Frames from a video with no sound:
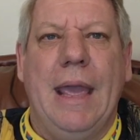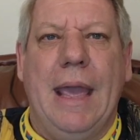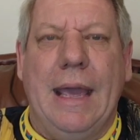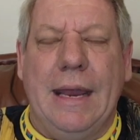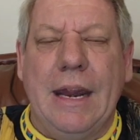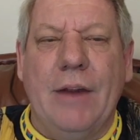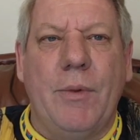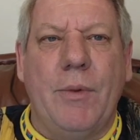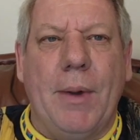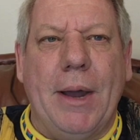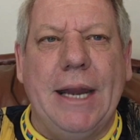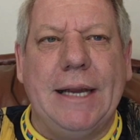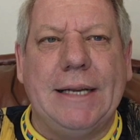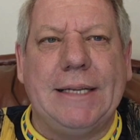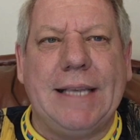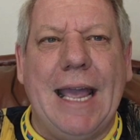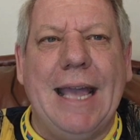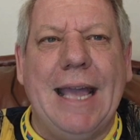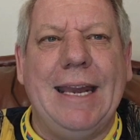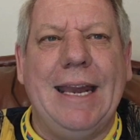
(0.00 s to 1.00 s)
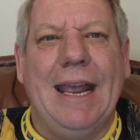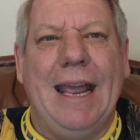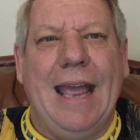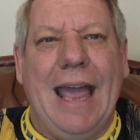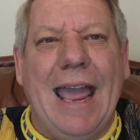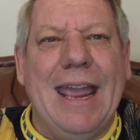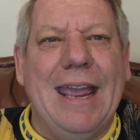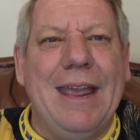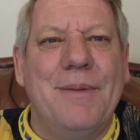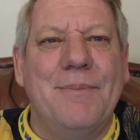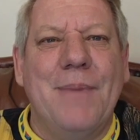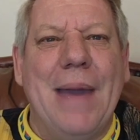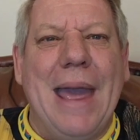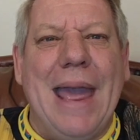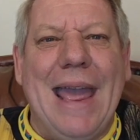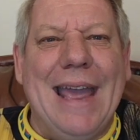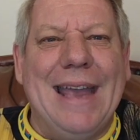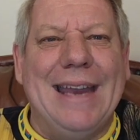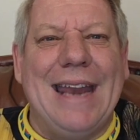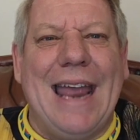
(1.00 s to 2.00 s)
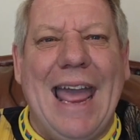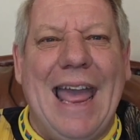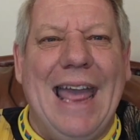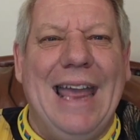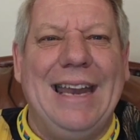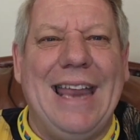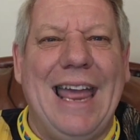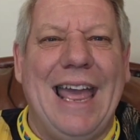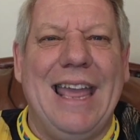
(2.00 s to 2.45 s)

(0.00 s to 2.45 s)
And everybody said, Amen and